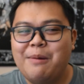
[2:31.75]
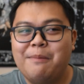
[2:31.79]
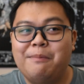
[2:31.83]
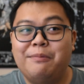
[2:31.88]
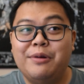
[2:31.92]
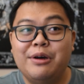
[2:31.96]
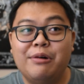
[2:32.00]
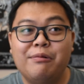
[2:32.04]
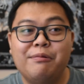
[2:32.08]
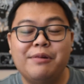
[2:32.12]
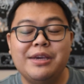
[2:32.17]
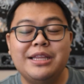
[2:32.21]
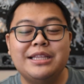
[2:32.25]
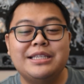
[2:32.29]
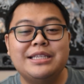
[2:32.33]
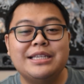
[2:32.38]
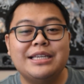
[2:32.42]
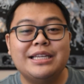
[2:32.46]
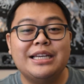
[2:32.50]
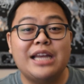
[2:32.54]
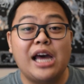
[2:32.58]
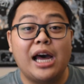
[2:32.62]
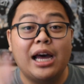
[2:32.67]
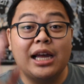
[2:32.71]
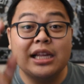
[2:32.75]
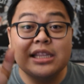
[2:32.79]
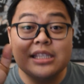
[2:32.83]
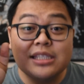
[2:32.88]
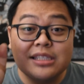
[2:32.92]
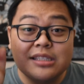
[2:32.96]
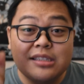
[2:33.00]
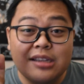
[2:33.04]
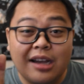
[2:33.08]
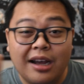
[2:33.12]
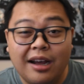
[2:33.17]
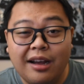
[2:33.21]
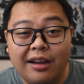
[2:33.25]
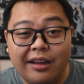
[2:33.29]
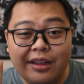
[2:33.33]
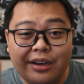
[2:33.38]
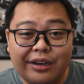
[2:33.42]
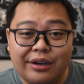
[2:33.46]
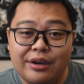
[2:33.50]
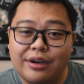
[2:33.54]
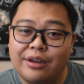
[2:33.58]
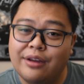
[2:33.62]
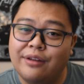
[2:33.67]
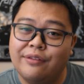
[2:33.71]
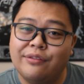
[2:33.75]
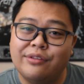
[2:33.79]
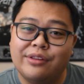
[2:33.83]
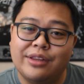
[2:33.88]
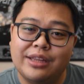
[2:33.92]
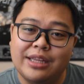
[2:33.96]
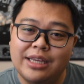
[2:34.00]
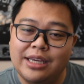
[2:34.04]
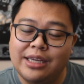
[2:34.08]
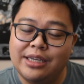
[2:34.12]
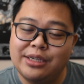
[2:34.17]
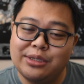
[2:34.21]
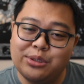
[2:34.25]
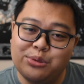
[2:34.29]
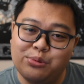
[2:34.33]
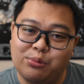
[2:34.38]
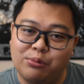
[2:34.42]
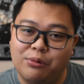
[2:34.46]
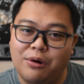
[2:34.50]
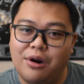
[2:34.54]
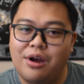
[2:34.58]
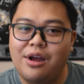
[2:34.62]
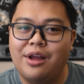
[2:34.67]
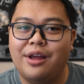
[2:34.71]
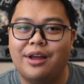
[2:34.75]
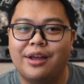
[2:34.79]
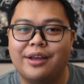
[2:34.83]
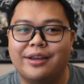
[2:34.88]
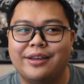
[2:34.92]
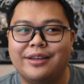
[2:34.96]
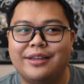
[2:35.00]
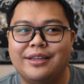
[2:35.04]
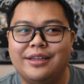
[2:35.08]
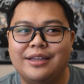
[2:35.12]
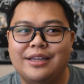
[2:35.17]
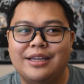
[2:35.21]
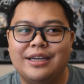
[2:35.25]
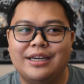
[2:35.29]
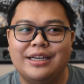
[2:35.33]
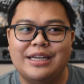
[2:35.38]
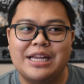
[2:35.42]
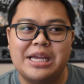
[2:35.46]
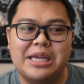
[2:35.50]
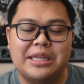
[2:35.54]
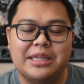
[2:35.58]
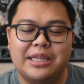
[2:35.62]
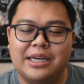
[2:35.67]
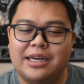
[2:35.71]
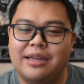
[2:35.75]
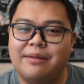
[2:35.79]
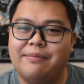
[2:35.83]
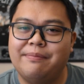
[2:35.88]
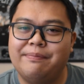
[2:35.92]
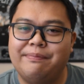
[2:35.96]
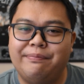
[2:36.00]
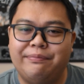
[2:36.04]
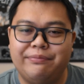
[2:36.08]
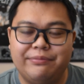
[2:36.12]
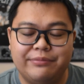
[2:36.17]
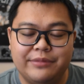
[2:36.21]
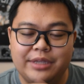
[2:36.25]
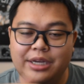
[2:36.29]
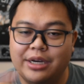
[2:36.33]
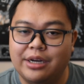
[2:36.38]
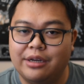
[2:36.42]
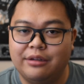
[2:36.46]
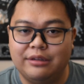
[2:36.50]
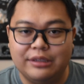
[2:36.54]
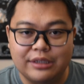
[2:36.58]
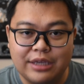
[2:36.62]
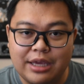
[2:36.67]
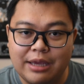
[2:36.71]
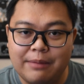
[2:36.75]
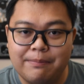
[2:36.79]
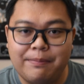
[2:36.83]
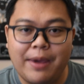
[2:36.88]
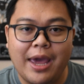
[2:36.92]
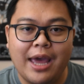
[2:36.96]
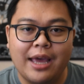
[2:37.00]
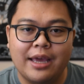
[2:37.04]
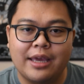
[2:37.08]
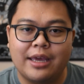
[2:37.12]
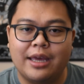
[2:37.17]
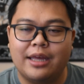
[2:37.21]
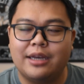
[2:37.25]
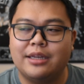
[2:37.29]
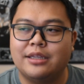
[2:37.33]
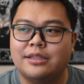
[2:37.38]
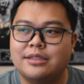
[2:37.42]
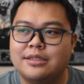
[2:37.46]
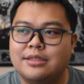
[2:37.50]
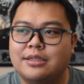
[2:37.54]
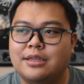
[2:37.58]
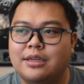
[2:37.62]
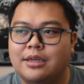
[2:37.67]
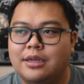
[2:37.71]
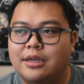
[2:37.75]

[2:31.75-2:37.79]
But we did a ton of things wrong now that I'm, looking back at it.